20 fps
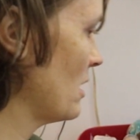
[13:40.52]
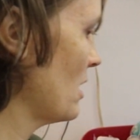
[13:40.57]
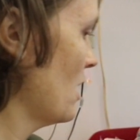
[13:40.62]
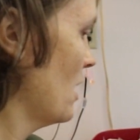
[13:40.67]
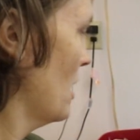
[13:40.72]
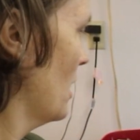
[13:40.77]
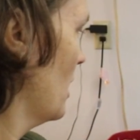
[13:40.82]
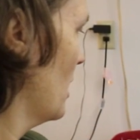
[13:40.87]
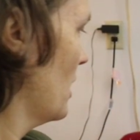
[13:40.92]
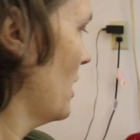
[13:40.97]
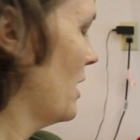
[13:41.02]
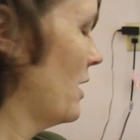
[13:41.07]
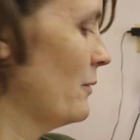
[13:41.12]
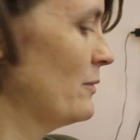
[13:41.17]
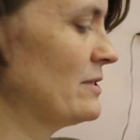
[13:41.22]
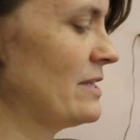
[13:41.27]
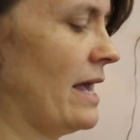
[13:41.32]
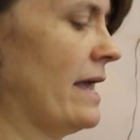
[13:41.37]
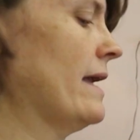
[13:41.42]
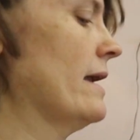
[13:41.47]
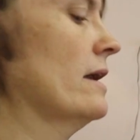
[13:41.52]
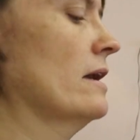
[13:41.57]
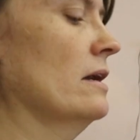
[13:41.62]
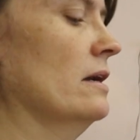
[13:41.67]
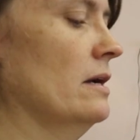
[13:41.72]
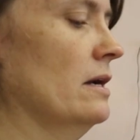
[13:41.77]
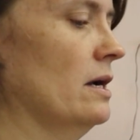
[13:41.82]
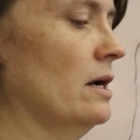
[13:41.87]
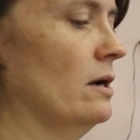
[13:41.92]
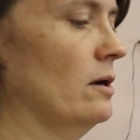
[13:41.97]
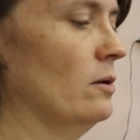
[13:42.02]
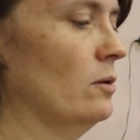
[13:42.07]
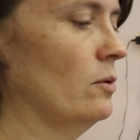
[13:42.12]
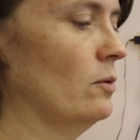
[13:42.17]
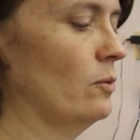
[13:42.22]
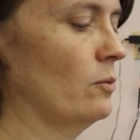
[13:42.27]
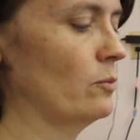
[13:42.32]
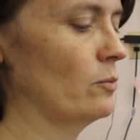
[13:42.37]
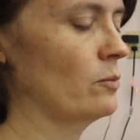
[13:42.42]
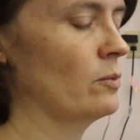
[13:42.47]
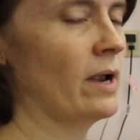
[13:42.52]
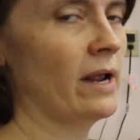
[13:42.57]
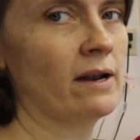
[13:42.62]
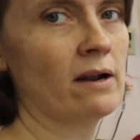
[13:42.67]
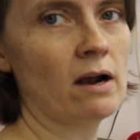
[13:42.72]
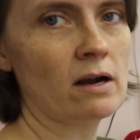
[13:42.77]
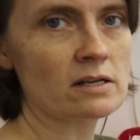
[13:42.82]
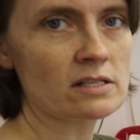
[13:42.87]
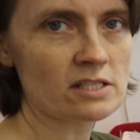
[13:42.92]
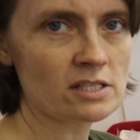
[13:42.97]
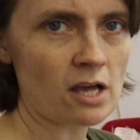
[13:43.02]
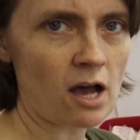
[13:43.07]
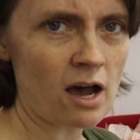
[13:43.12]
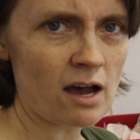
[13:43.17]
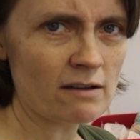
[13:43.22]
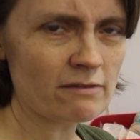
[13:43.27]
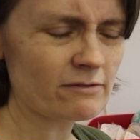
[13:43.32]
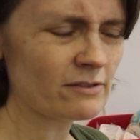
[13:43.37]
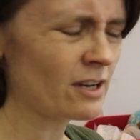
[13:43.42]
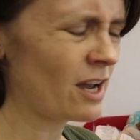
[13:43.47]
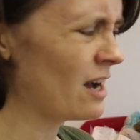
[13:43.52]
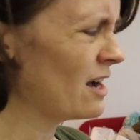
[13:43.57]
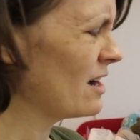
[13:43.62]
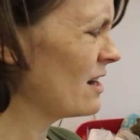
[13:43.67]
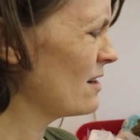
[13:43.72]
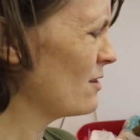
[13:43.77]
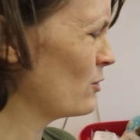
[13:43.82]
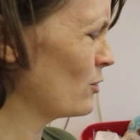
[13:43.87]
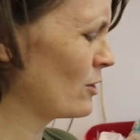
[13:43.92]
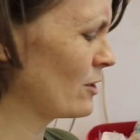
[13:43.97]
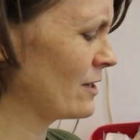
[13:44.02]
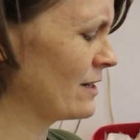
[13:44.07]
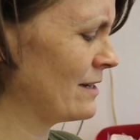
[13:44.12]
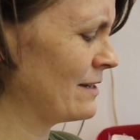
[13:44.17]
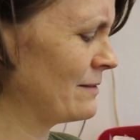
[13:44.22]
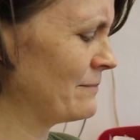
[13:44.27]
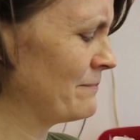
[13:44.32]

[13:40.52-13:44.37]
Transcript: It was like Red Heart Soft, or